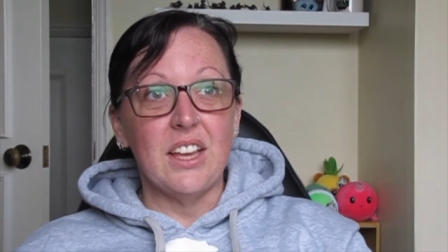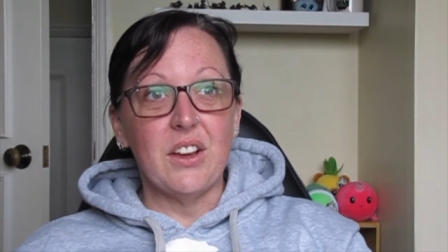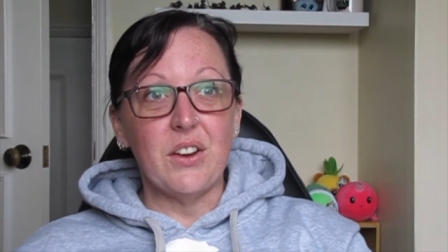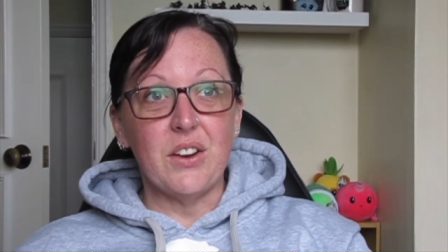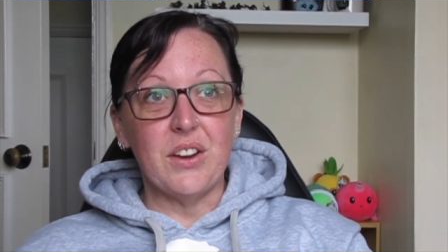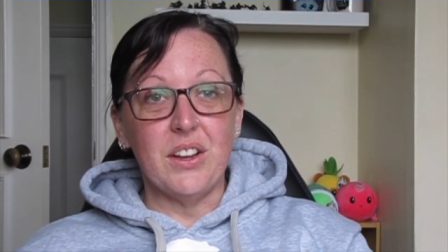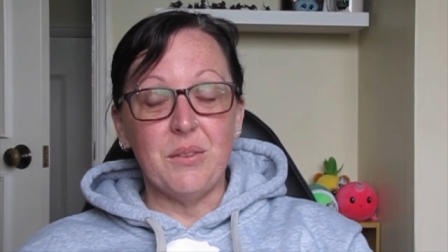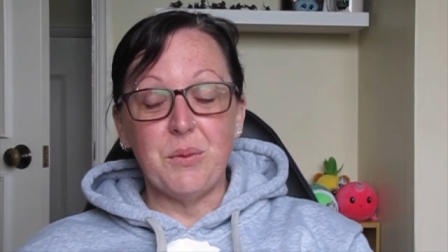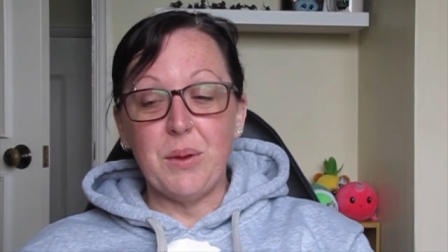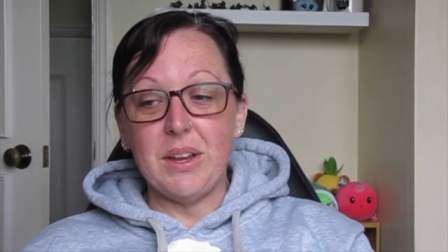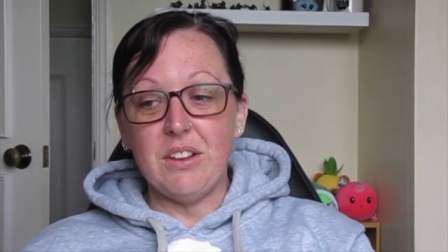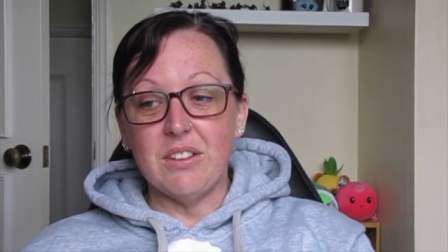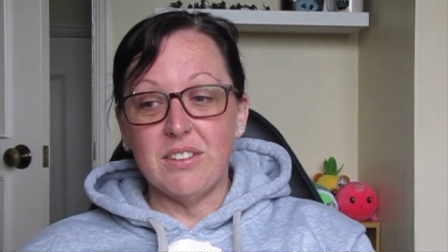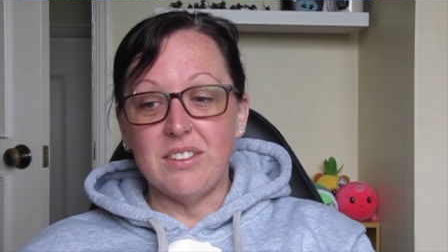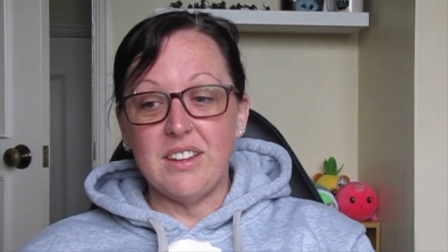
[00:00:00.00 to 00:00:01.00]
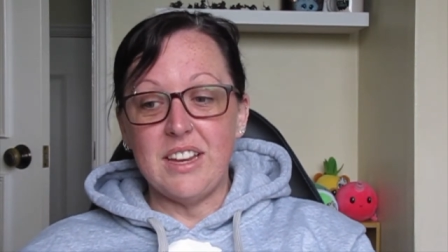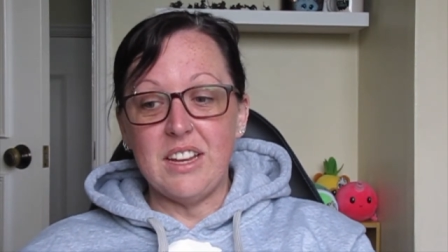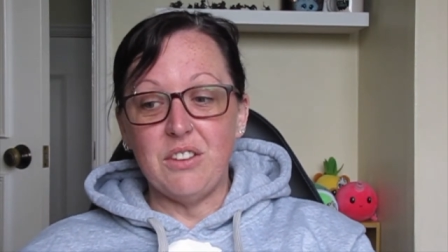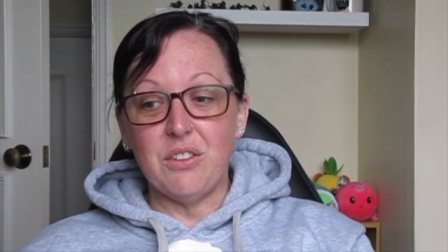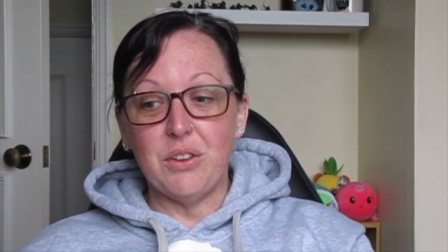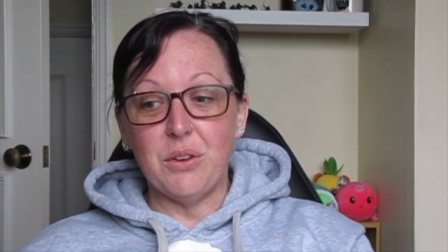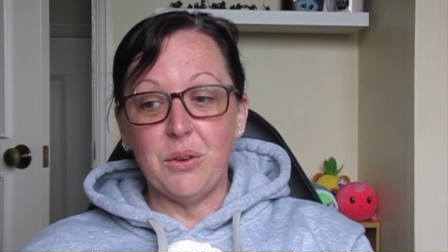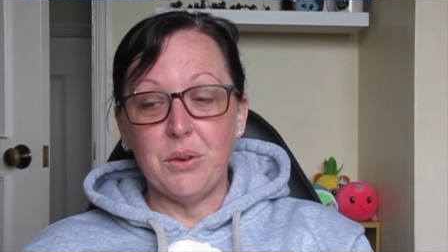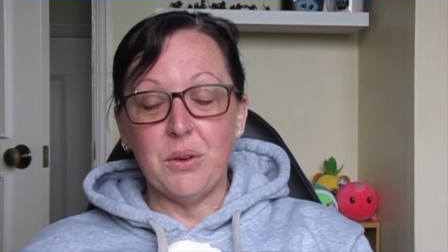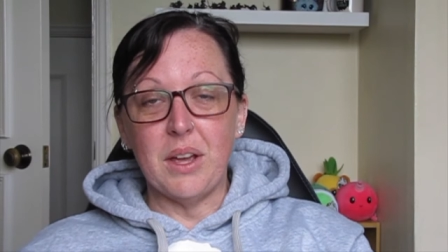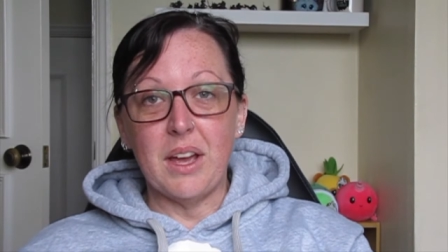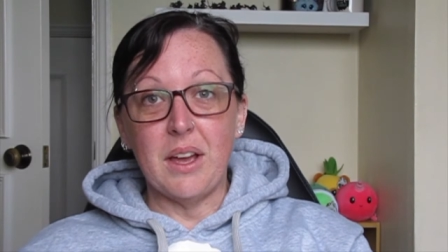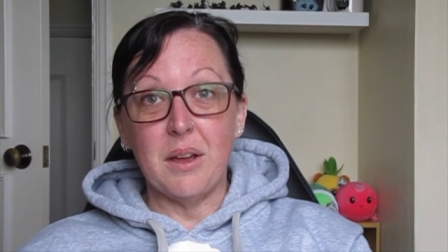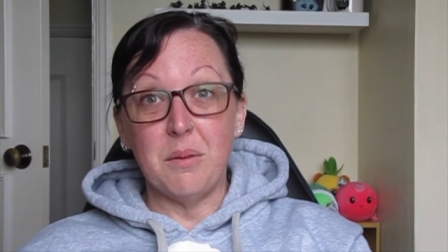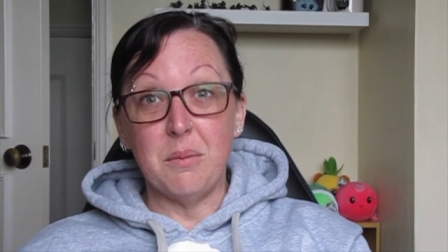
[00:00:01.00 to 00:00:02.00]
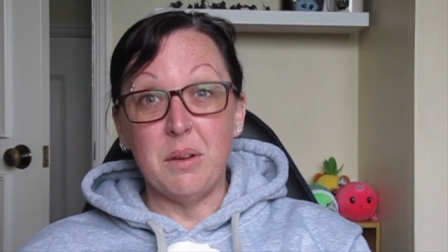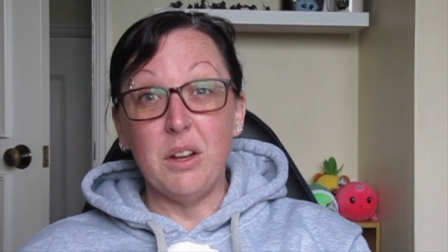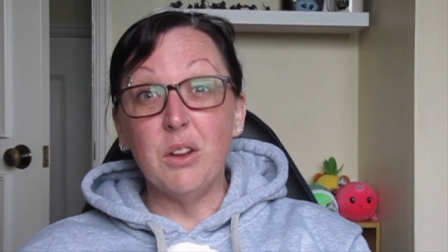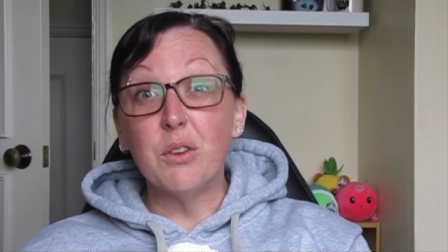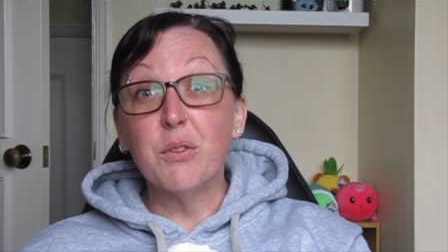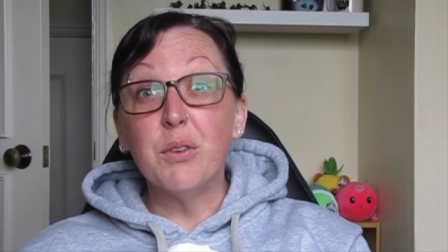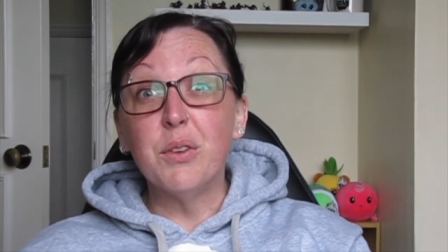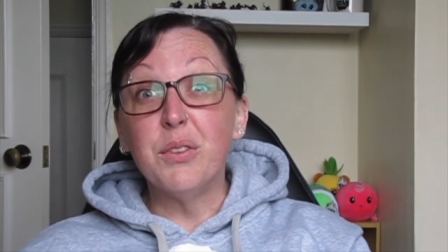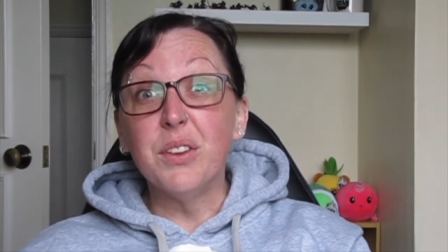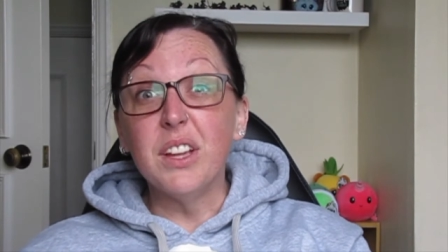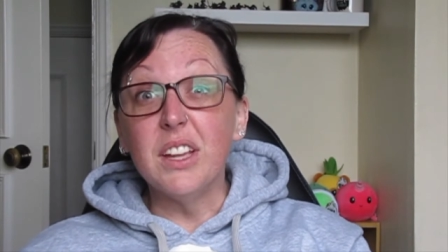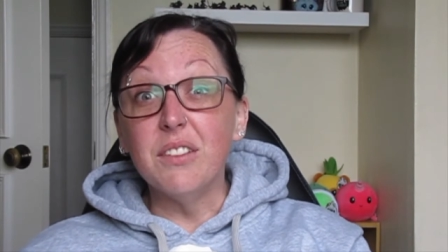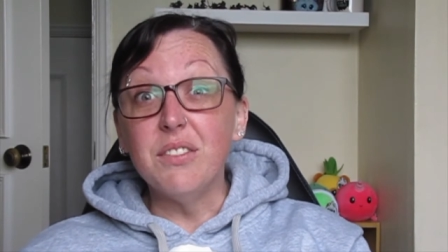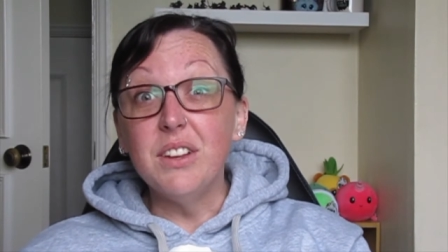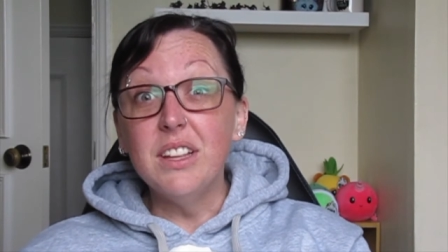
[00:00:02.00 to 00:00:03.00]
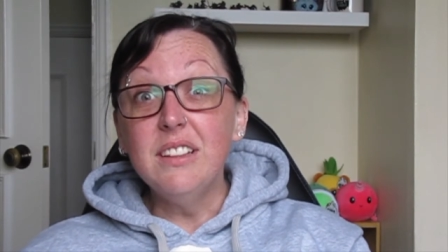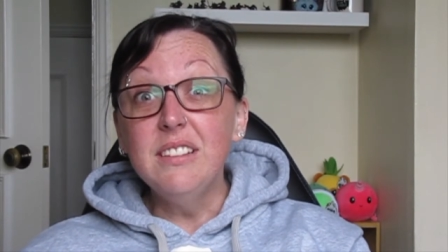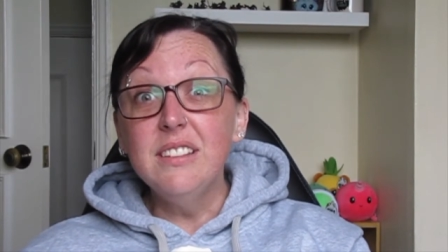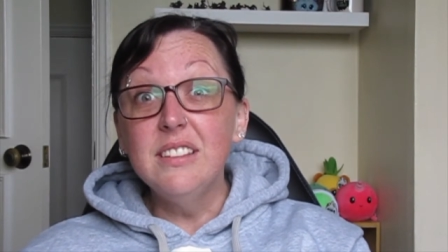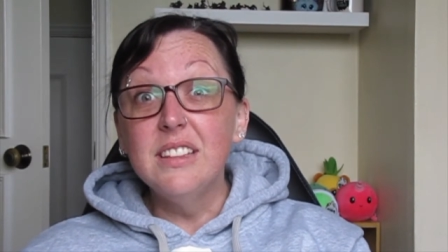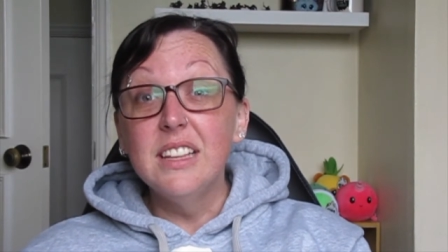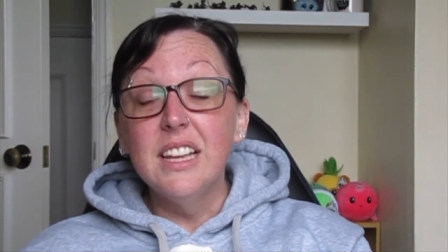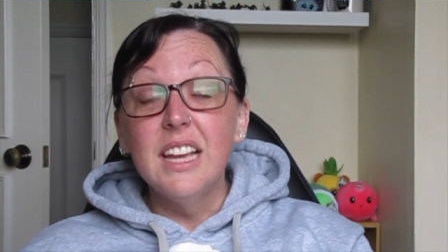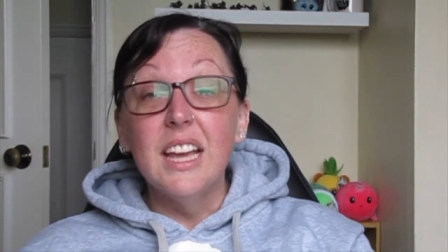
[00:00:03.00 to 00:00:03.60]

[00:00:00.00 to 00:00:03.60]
uh, we just need to um, look for forgiveness.